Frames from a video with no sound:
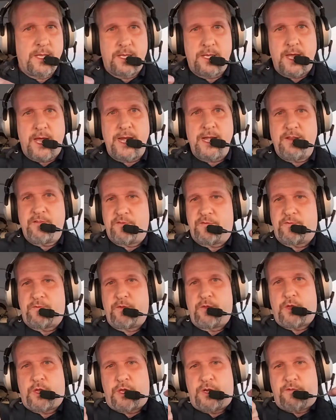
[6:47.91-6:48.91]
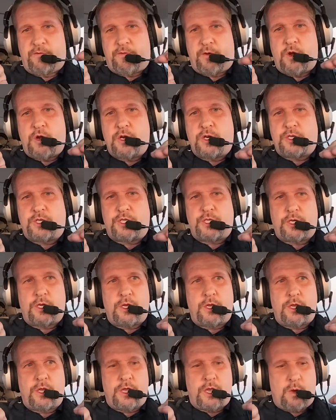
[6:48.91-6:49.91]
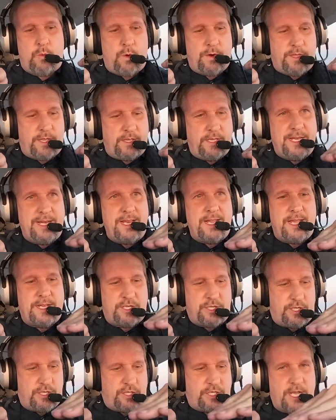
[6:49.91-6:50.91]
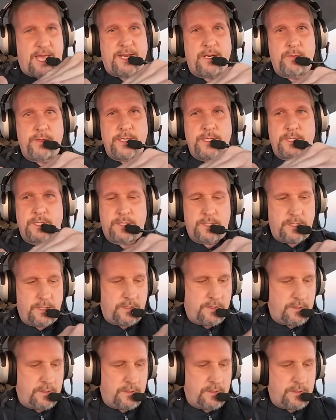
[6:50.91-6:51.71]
kind of converge uh, where the leading edge of the shadow is.